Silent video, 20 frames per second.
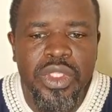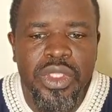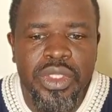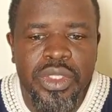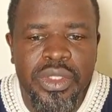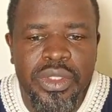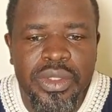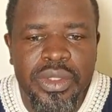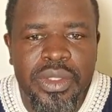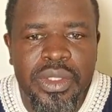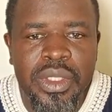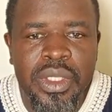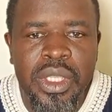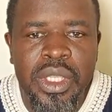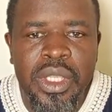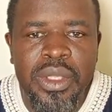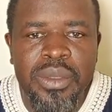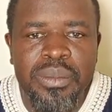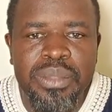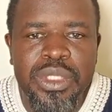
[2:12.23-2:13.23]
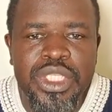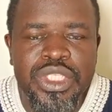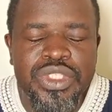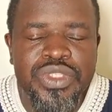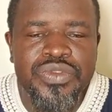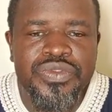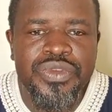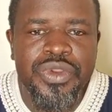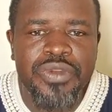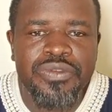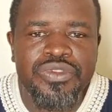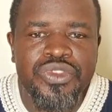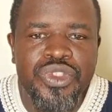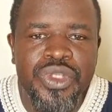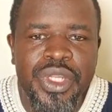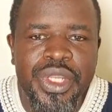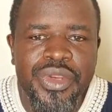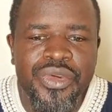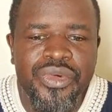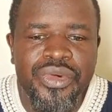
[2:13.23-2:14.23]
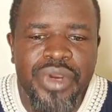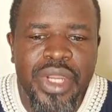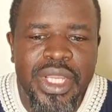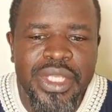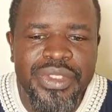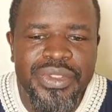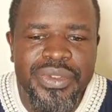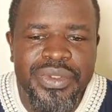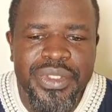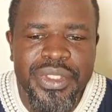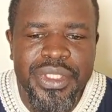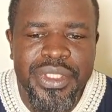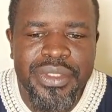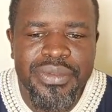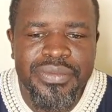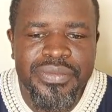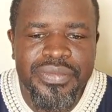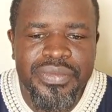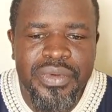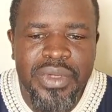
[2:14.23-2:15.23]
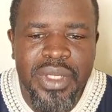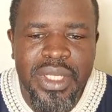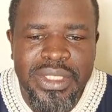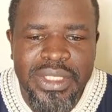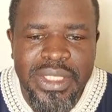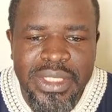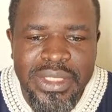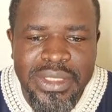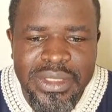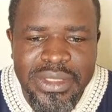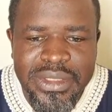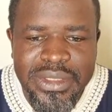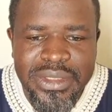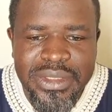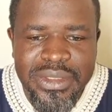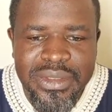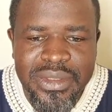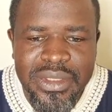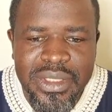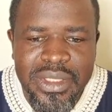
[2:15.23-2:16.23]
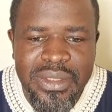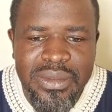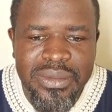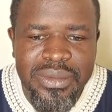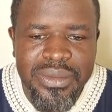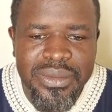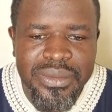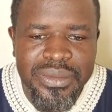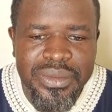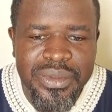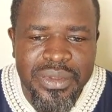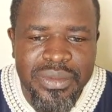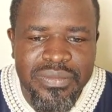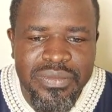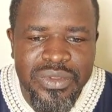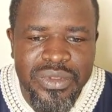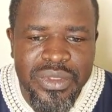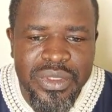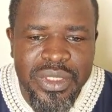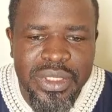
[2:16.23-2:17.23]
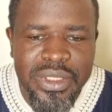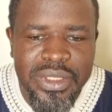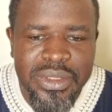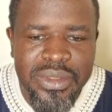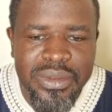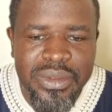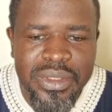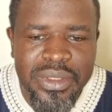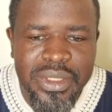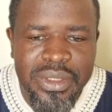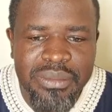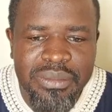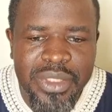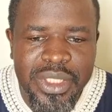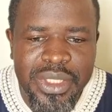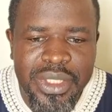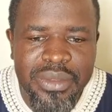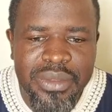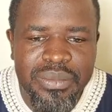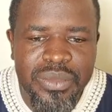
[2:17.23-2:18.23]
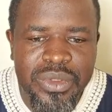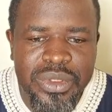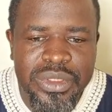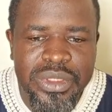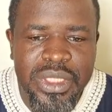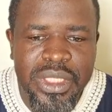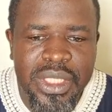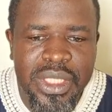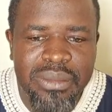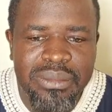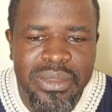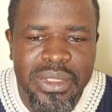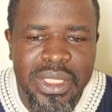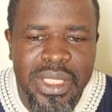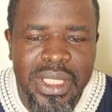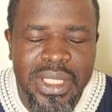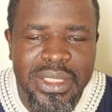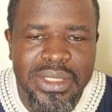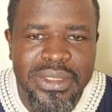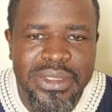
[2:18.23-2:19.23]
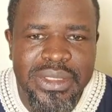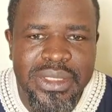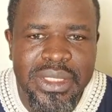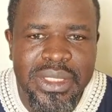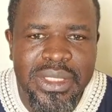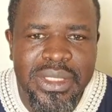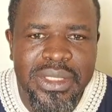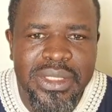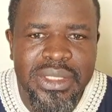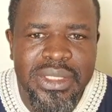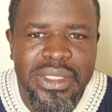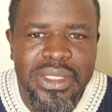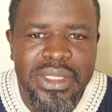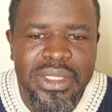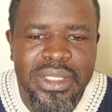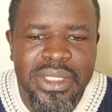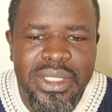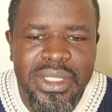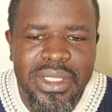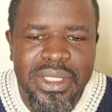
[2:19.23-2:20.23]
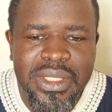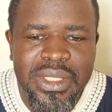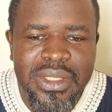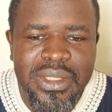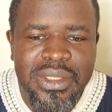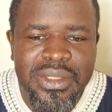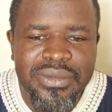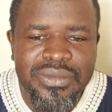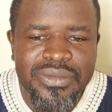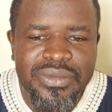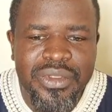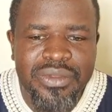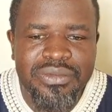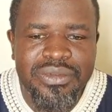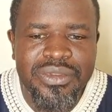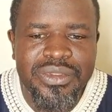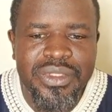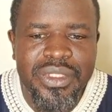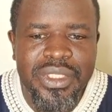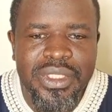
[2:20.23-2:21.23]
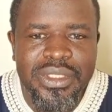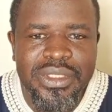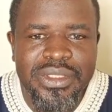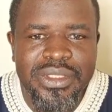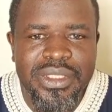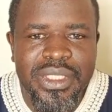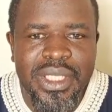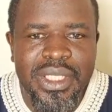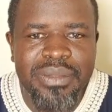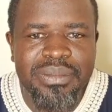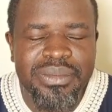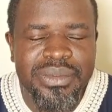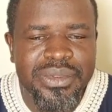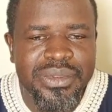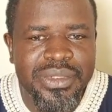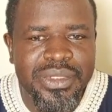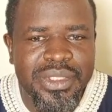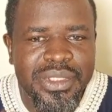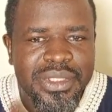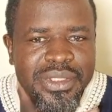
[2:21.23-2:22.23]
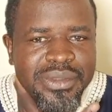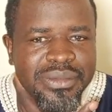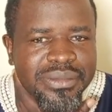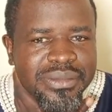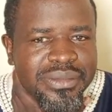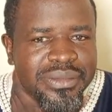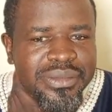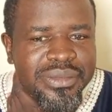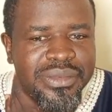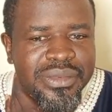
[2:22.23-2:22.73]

Okay. Please, if you have joined, write your name for attendance so that I will know you have joined. Okay, Mariam Mukhtar Abdullah is here. If you have joined, type your name.